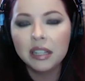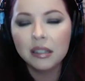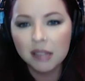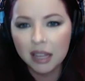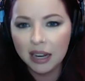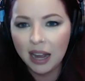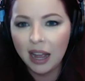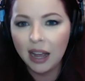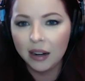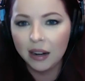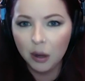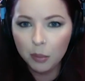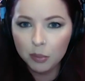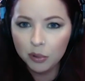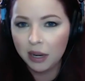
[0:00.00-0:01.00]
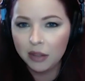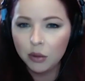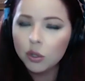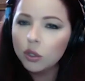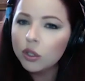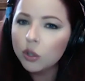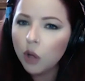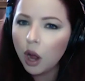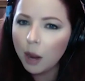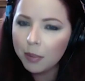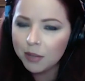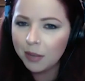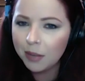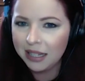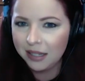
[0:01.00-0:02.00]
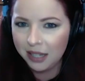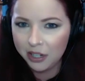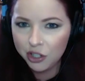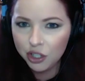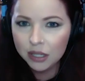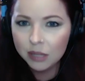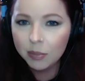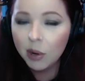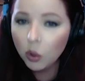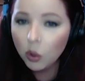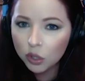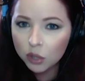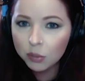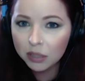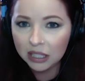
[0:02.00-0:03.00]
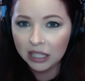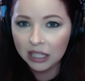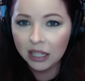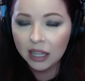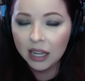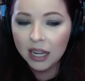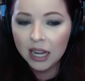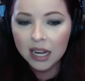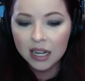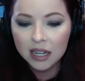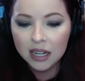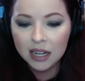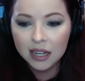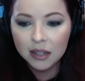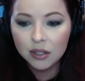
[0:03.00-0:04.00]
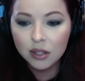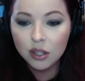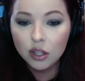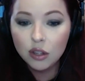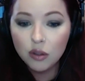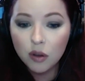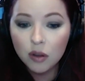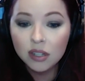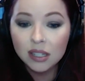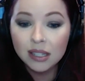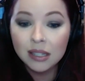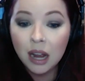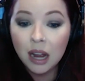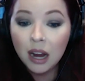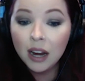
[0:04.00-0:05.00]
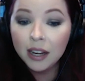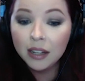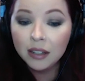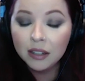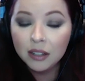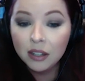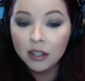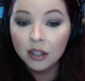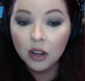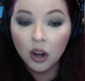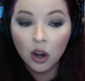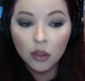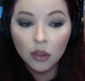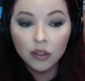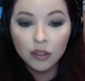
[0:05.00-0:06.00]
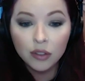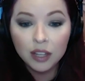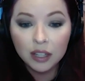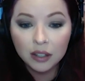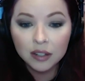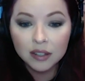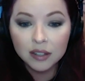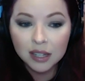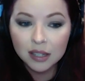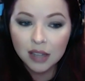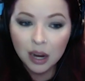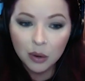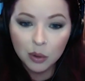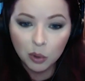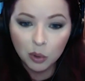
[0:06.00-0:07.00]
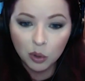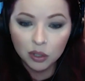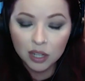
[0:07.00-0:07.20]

can add up. Those are little optimizations, but ultimately is the design on the thing desirable?